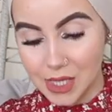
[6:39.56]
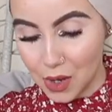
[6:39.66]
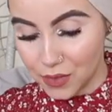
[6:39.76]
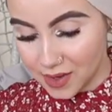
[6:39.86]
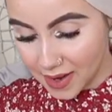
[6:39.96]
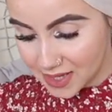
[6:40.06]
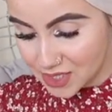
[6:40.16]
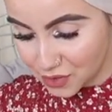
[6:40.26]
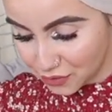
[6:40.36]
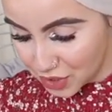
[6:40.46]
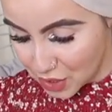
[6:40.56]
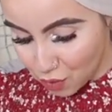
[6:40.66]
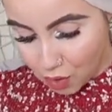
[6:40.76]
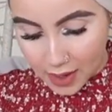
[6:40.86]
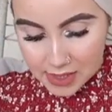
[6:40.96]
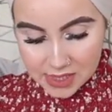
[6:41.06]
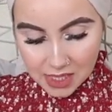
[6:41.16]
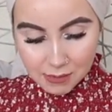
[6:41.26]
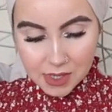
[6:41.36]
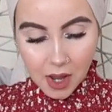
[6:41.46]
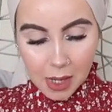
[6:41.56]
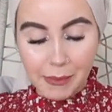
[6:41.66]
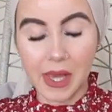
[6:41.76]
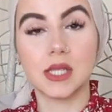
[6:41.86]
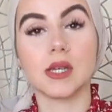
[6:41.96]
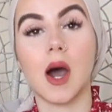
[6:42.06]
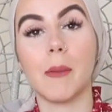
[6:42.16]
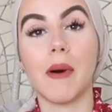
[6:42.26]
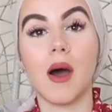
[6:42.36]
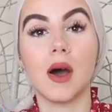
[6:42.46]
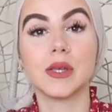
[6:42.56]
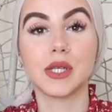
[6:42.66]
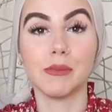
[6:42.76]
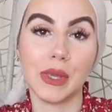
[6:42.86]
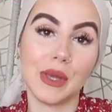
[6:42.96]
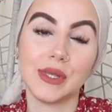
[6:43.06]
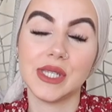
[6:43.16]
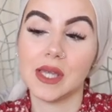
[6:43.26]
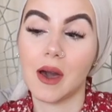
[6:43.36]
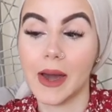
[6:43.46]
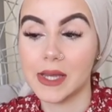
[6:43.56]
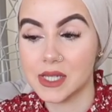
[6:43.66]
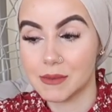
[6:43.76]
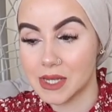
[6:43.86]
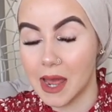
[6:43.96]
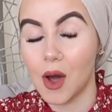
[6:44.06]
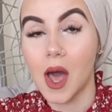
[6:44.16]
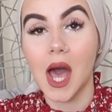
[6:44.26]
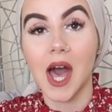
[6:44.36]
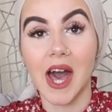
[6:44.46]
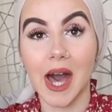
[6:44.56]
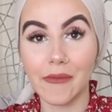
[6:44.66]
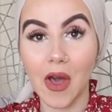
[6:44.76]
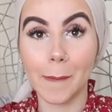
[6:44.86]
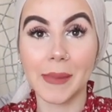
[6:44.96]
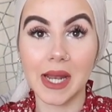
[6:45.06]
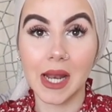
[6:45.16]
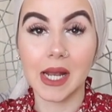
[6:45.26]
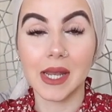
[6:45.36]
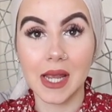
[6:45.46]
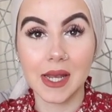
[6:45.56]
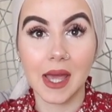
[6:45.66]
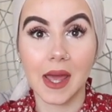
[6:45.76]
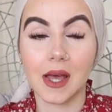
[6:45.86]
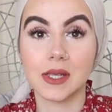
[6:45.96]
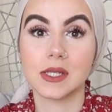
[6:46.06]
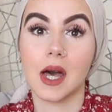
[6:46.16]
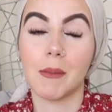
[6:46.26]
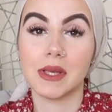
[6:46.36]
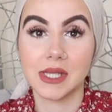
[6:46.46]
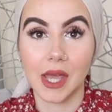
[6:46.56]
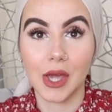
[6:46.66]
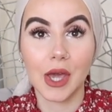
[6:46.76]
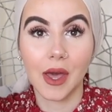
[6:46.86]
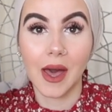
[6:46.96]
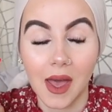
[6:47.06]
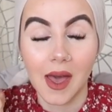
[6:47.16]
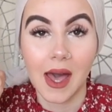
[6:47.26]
so the next few items I picked up are some beauty items. Now, I've been needing some skincare.